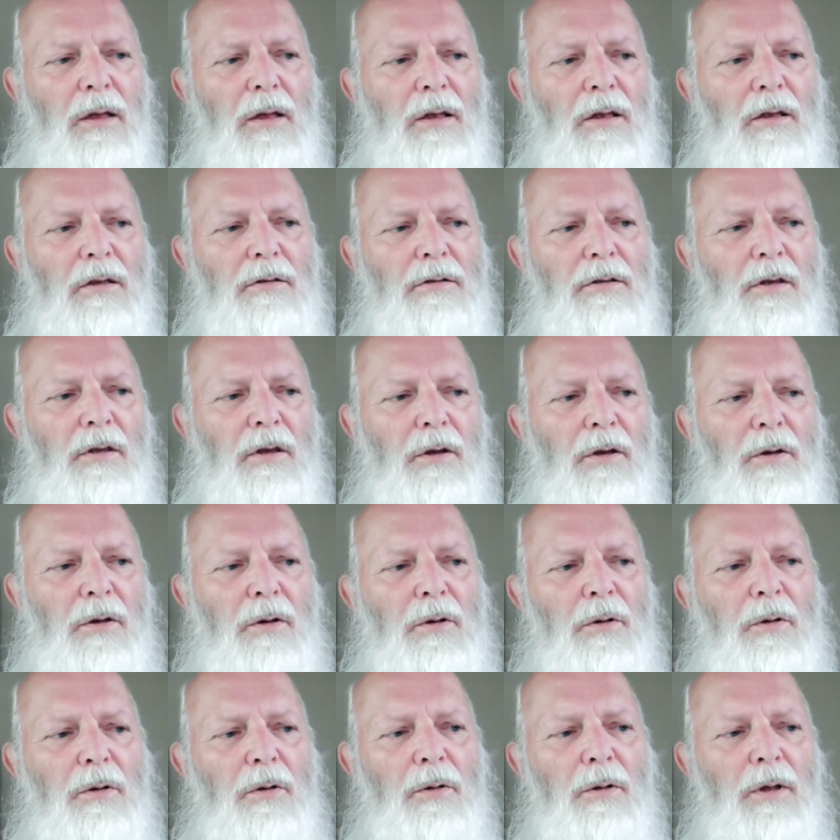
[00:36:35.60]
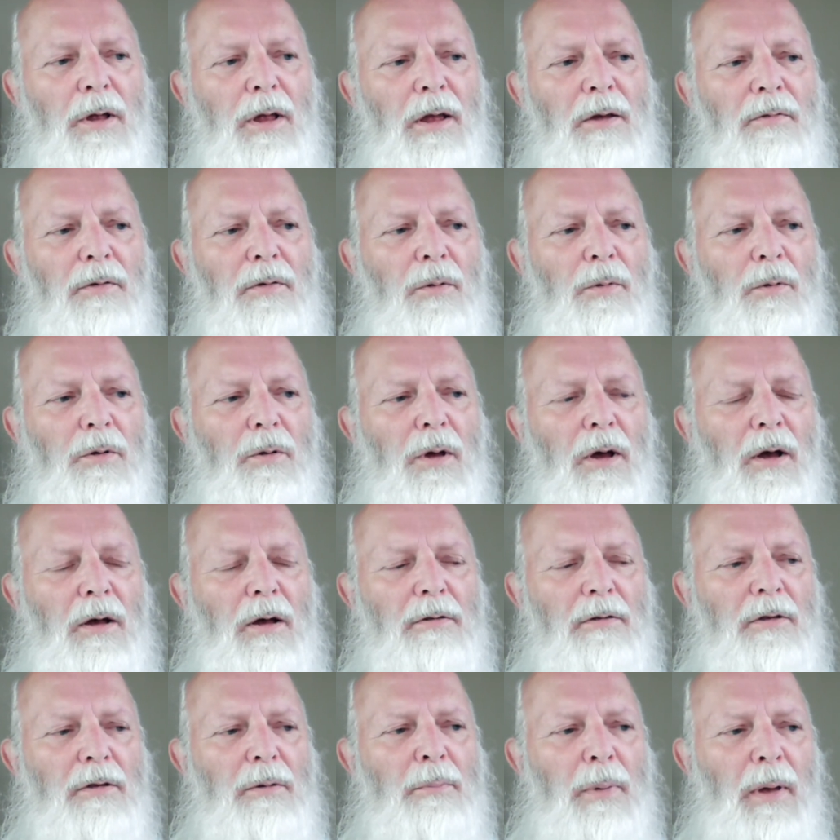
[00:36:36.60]
So if you were to
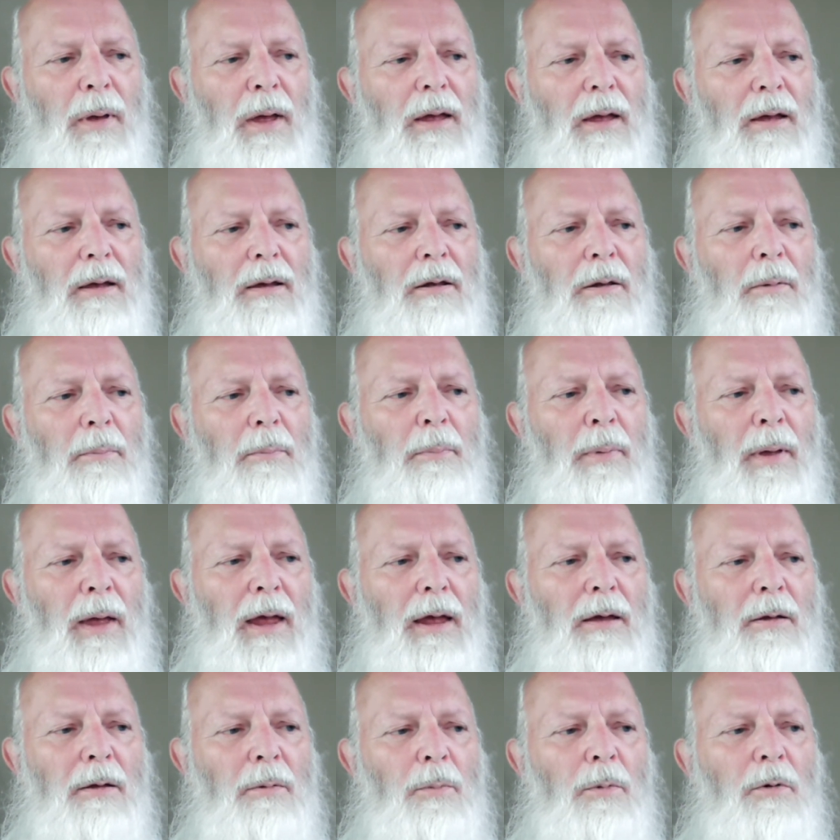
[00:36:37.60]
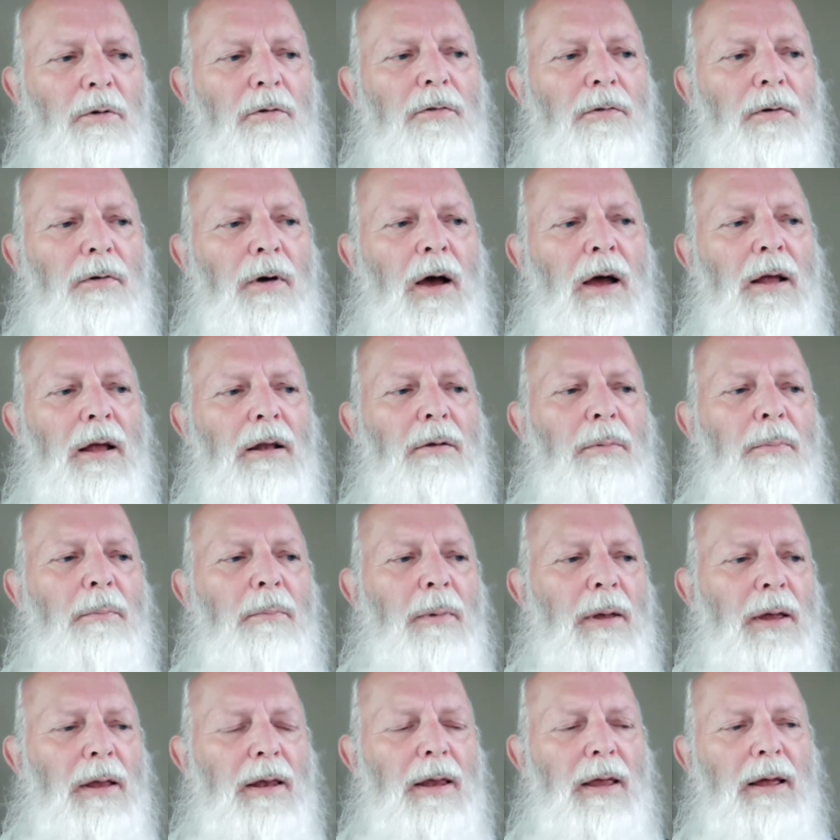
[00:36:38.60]
ask a pagan will find
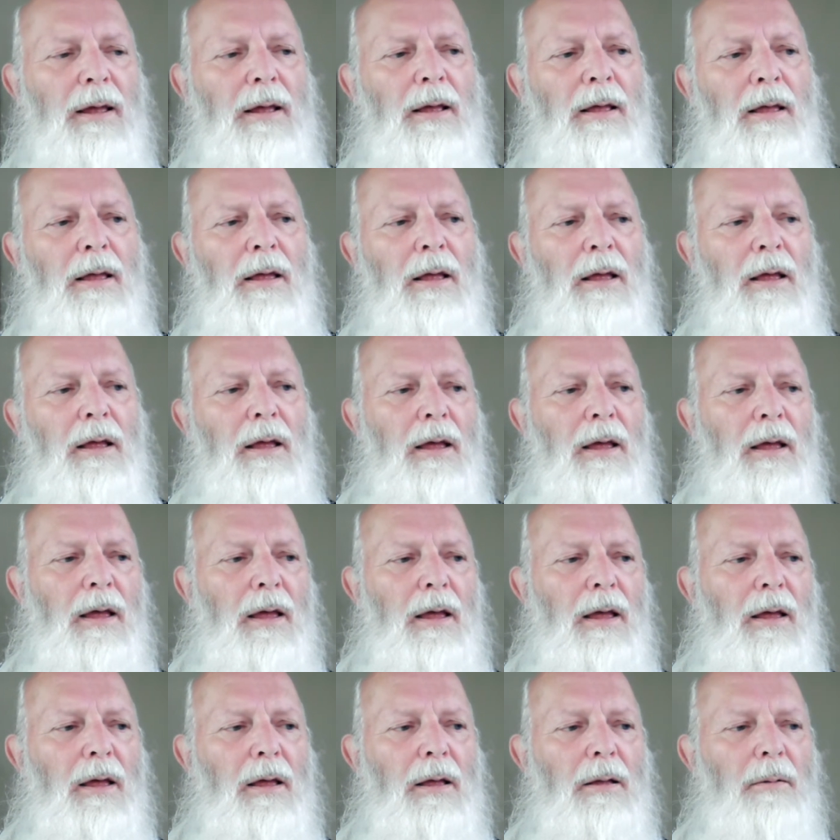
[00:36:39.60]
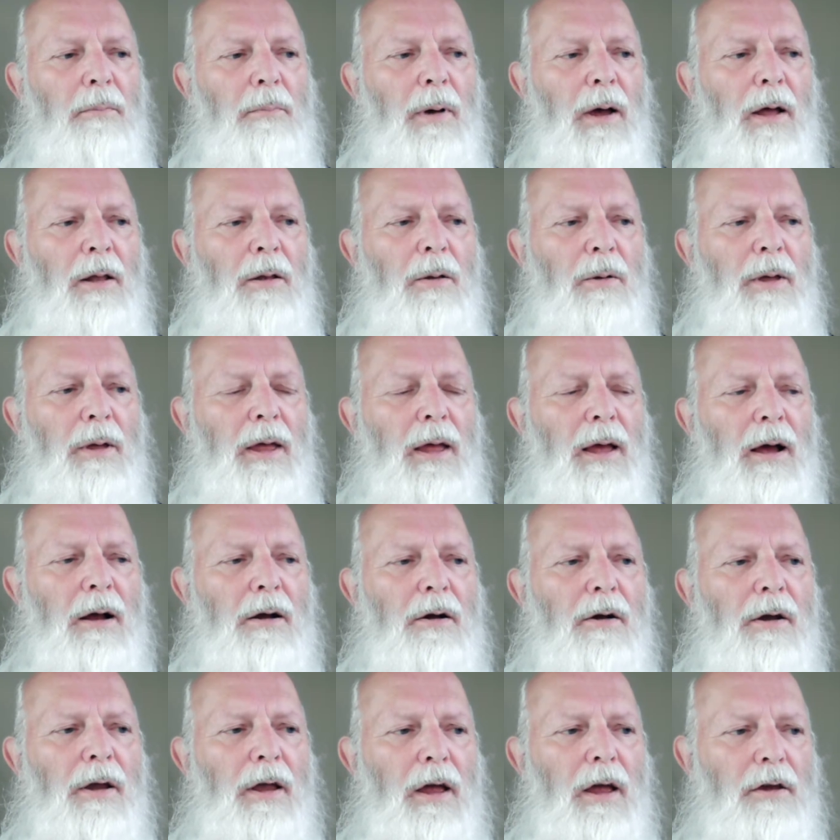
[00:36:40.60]
meaning by looking at
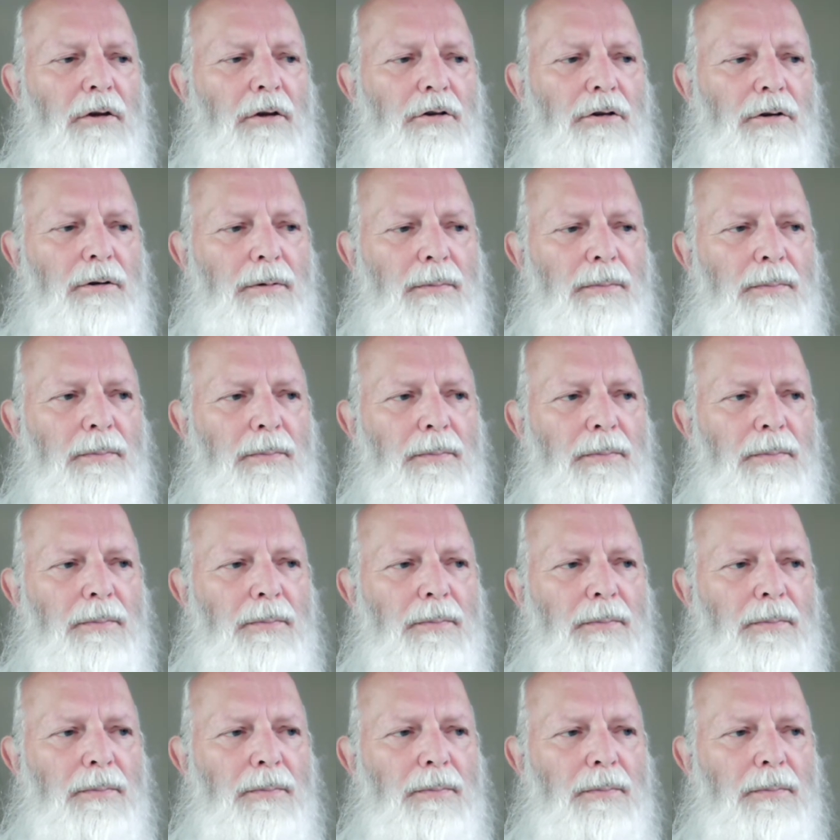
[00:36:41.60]
creation.